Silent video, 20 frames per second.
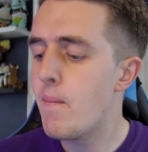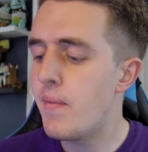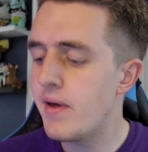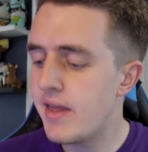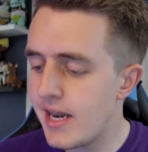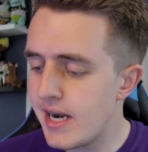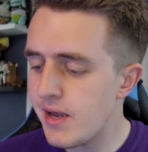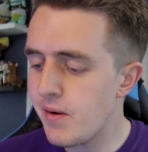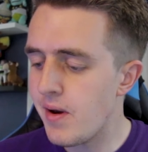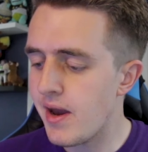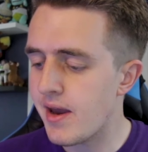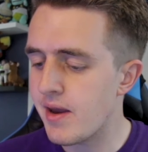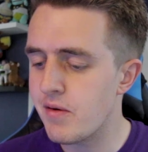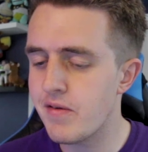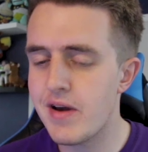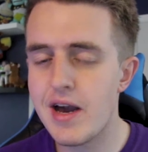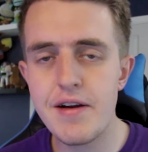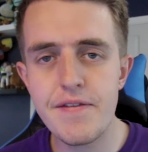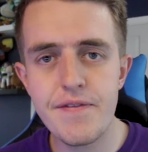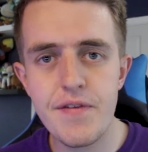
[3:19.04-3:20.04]
But anyway,
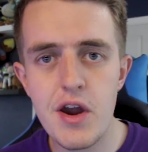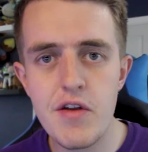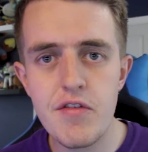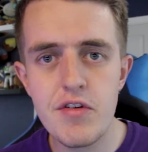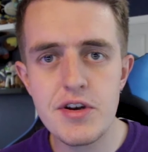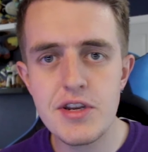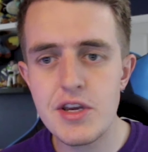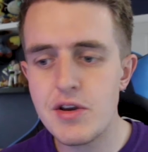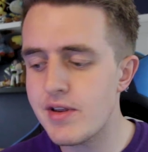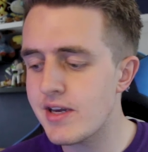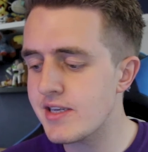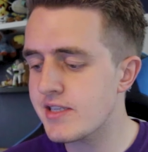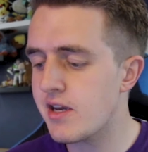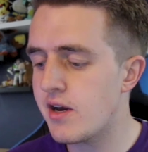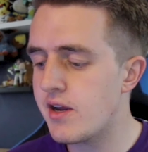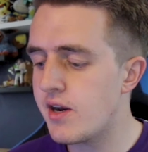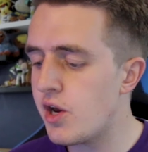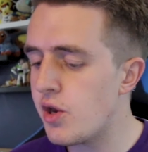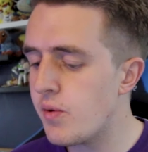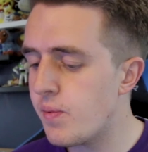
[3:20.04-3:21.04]
without further ado, let's
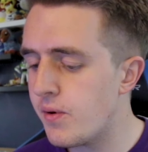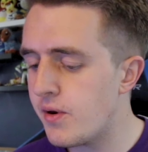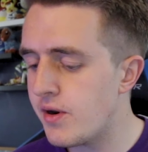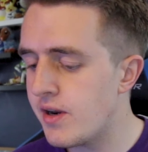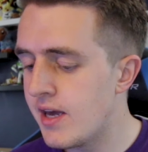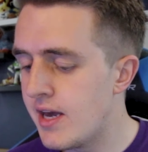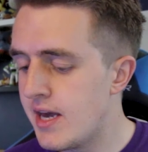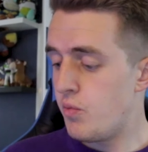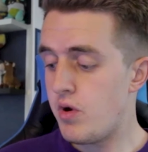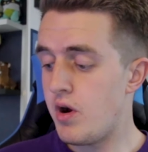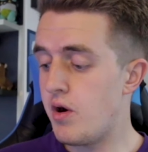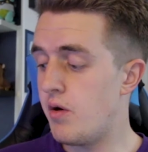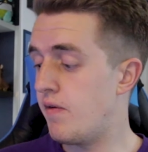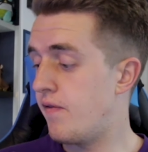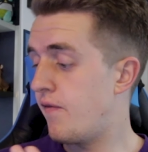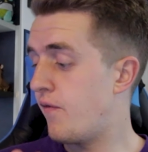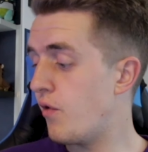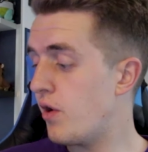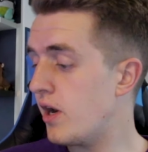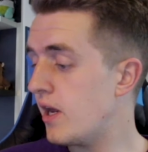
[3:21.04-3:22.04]
go and open, well,
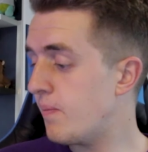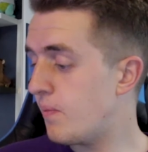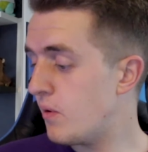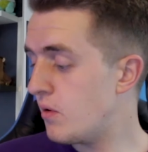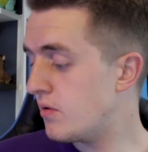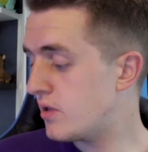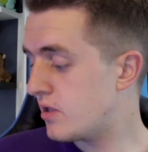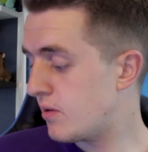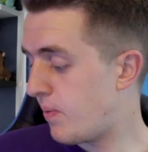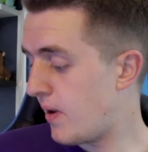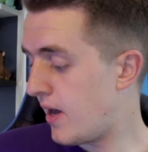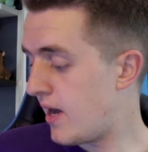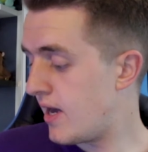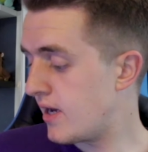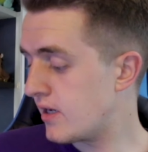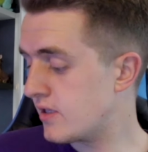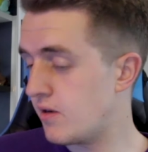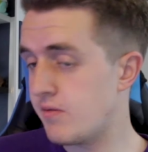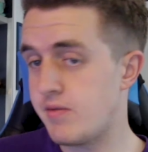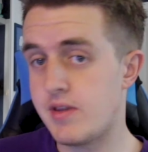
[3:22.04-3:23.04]
3 booster
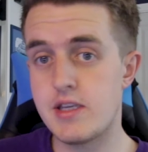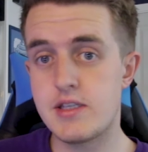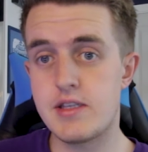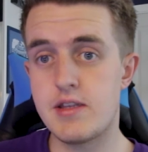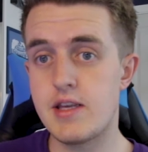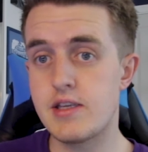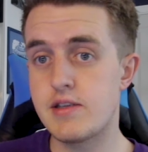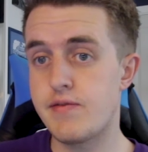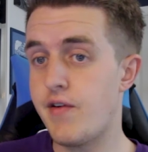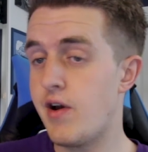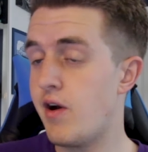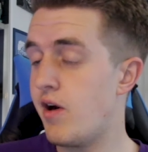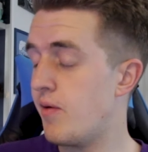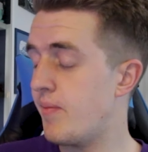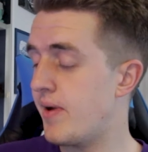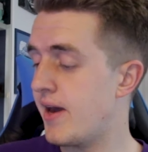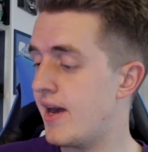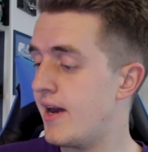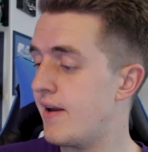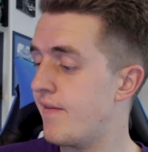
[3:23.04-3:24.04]
packs. Oh, this fell out
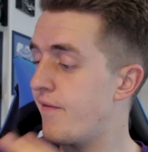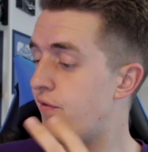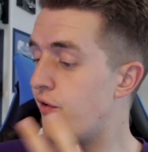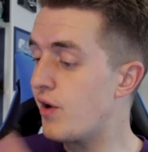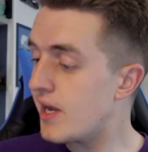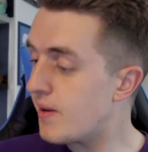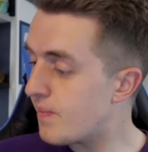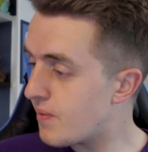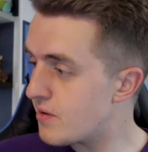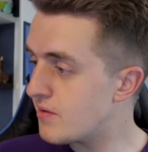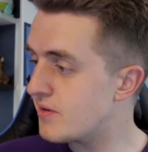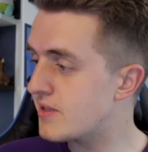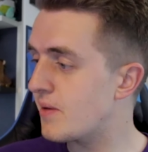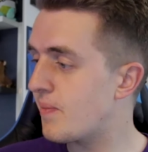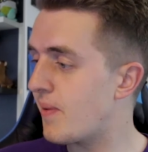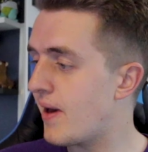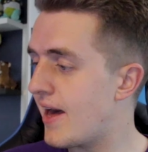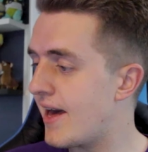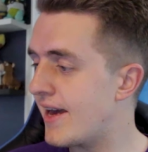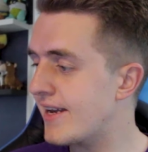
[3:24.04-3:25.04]
of my hand. 3 booster
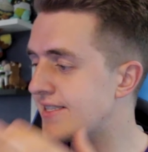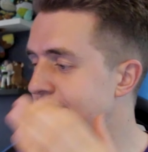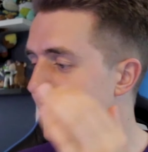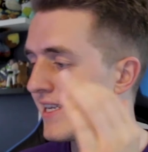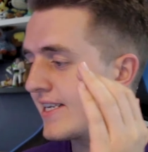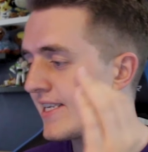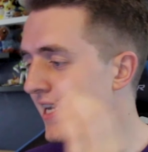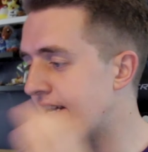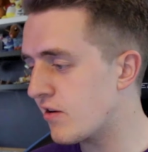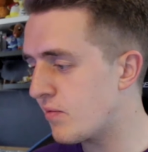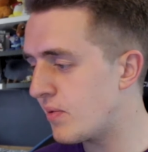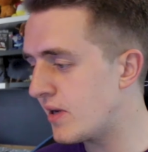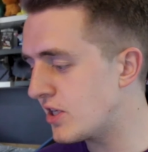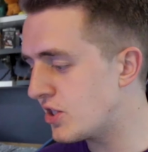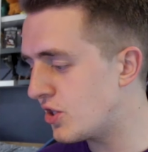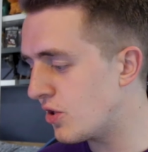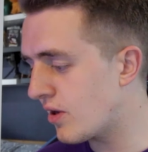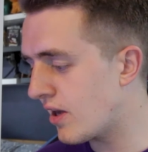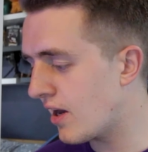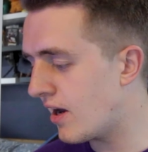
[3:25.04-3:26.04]
packs, a Detective
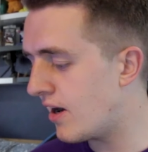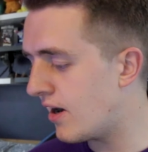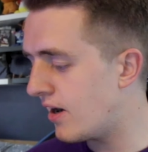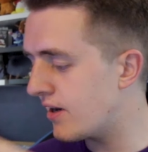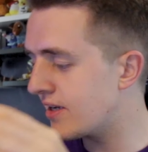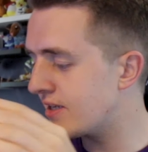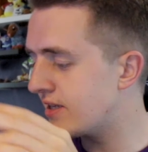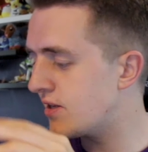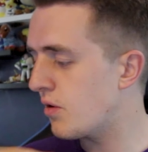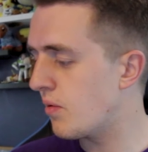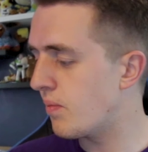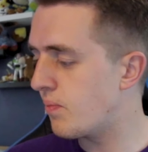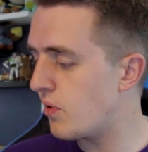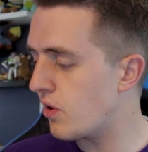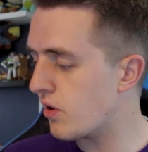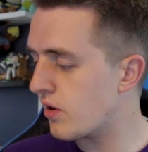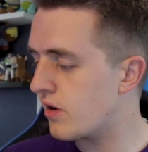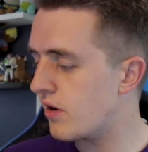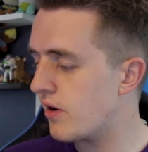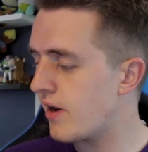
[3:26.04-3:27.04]
Pikachu card, this little
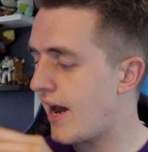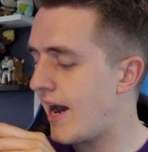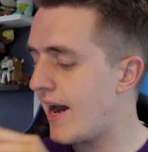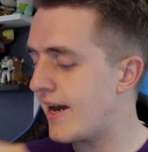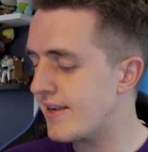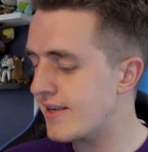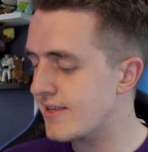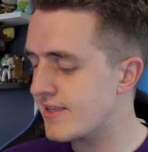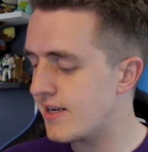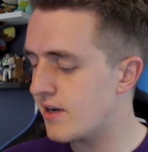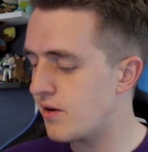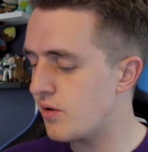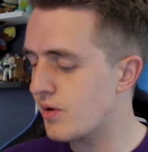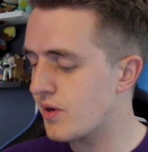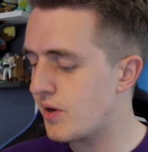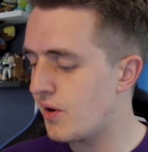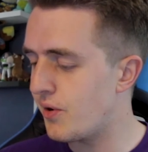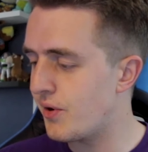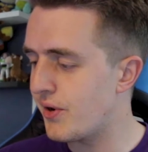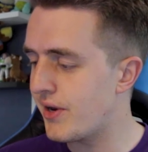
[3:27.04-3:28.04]
booklet, and this little
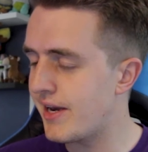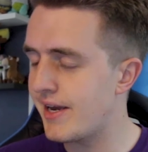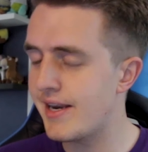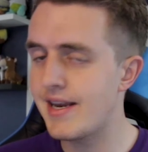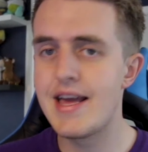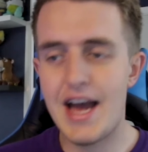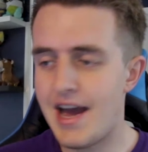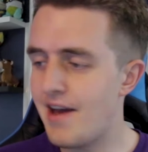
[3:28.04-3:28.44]
coin.